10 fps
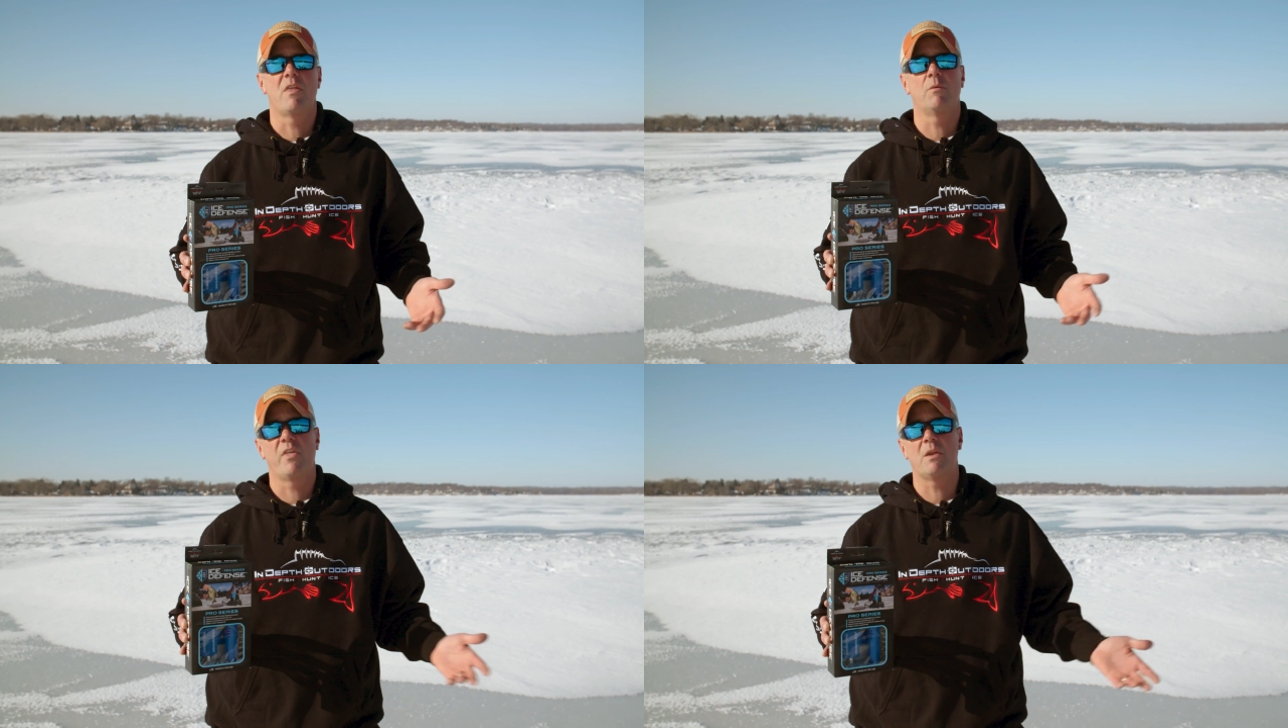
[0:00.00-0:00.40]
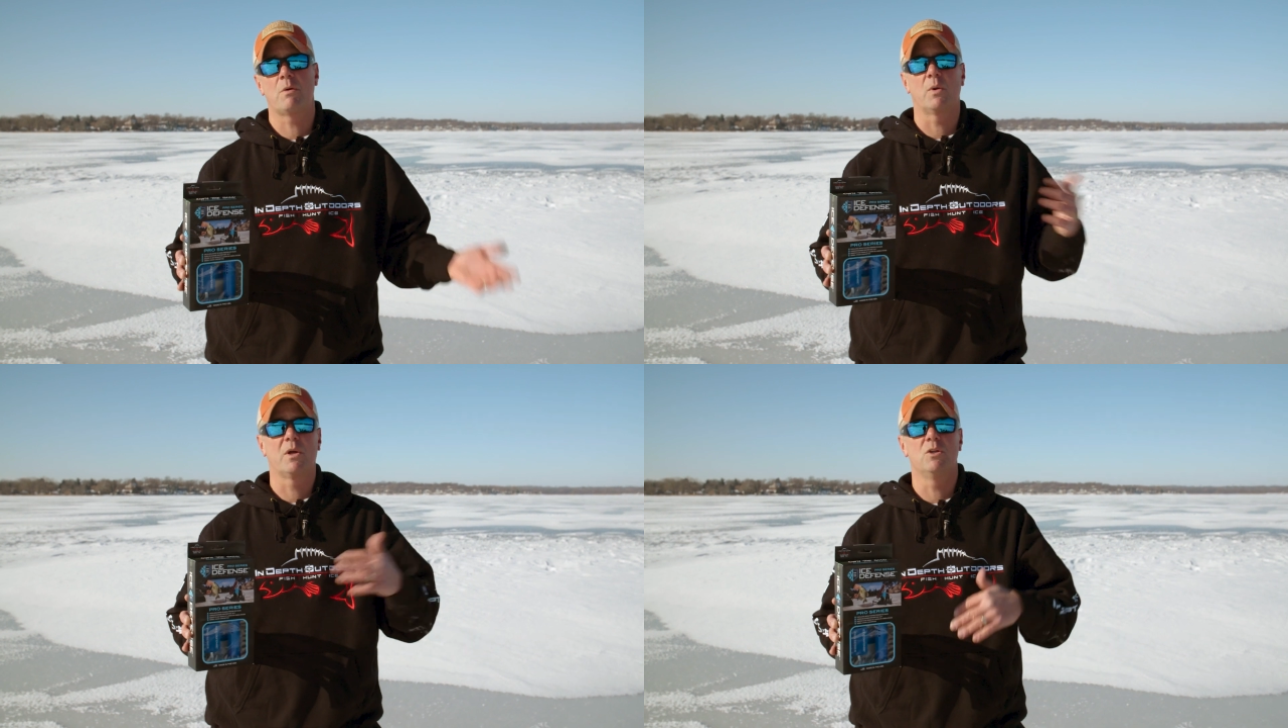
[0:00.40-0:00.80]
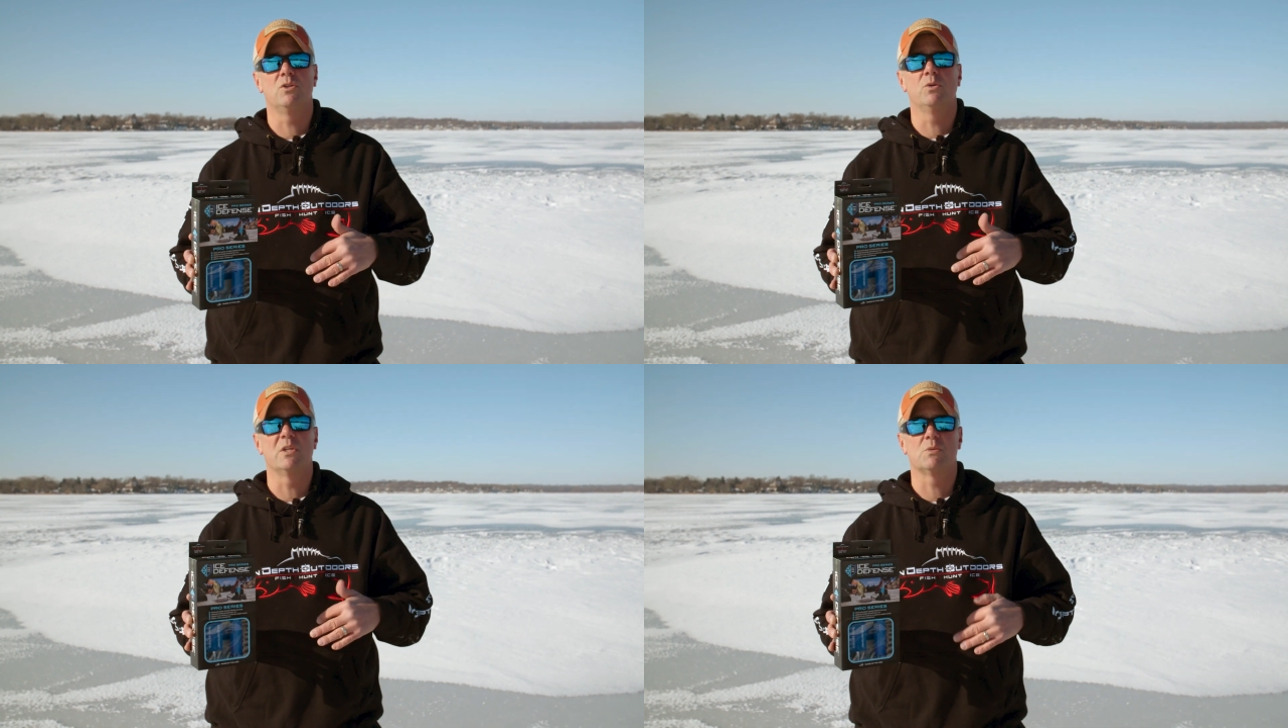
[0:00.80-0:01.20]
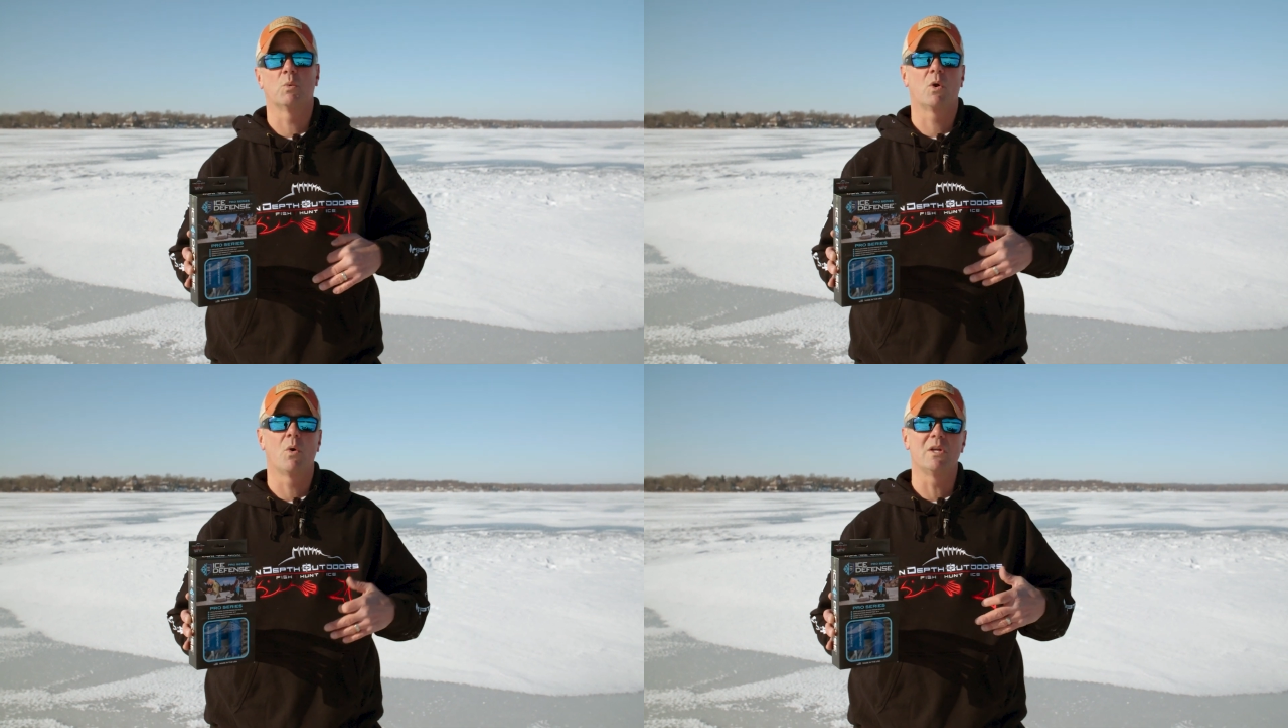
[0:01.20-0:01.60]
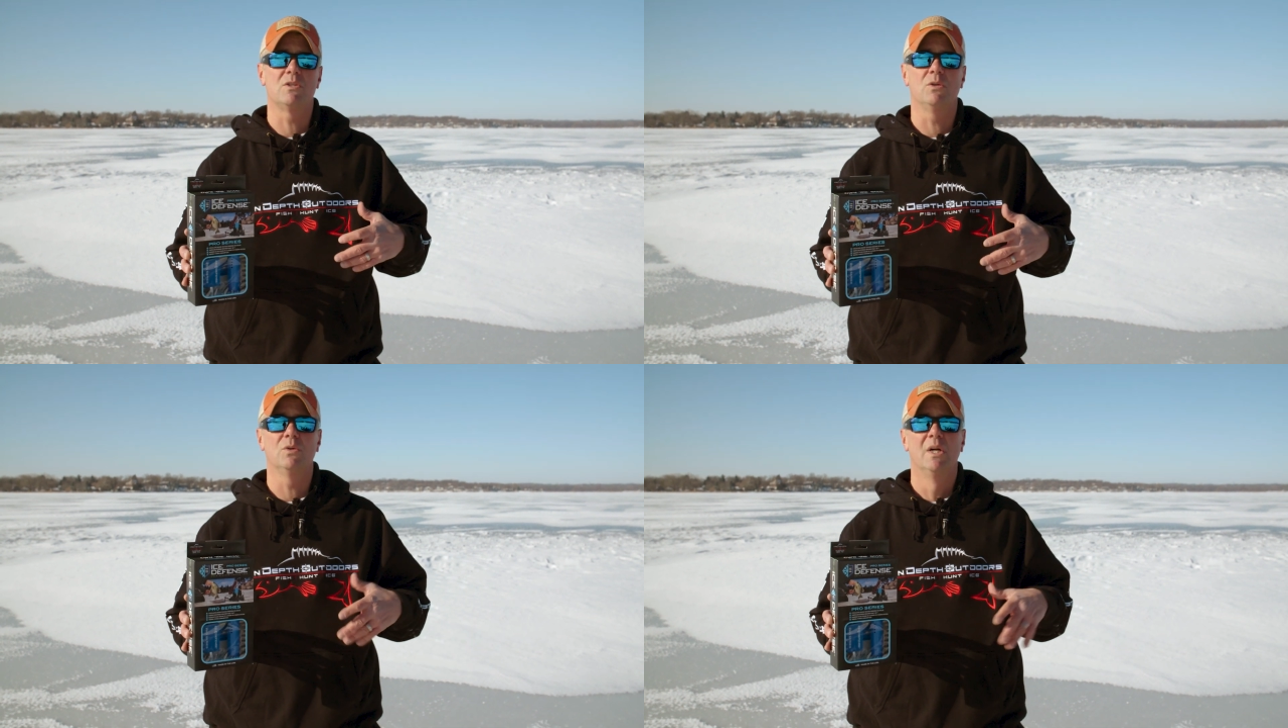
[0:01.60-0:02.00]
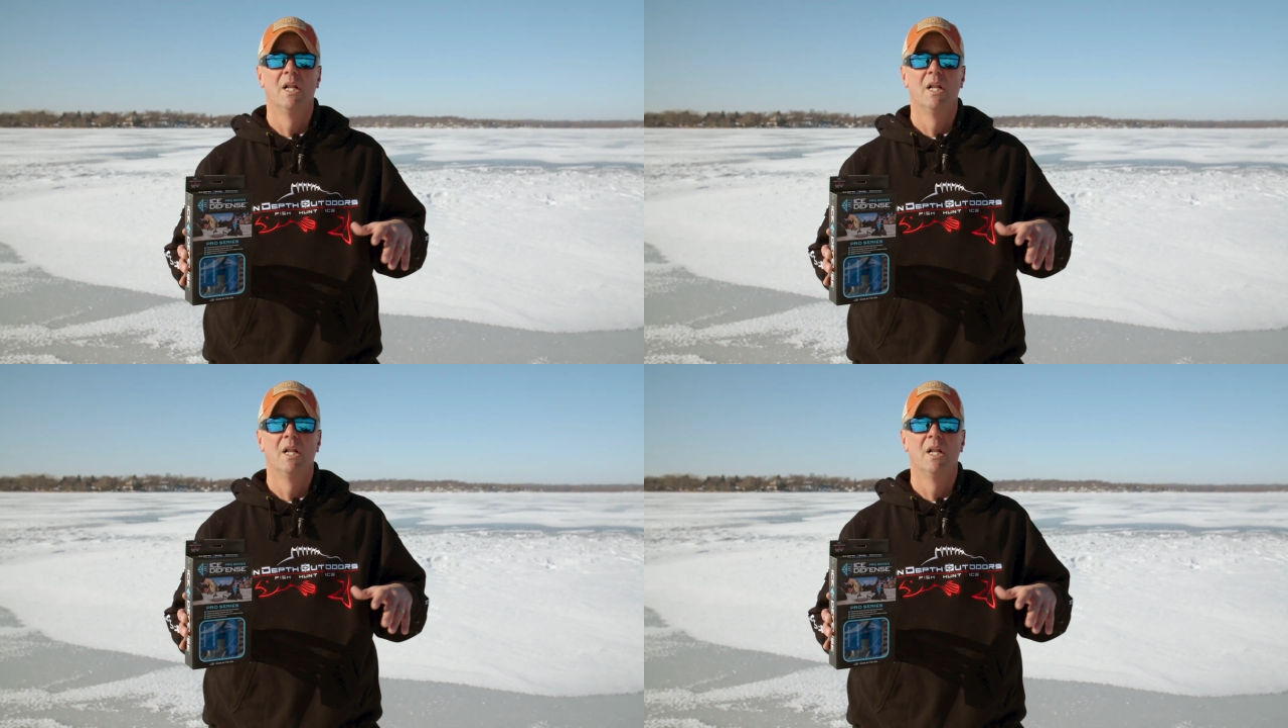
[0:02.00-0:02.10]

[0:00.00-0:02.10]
And then what we're gonna do is we're going to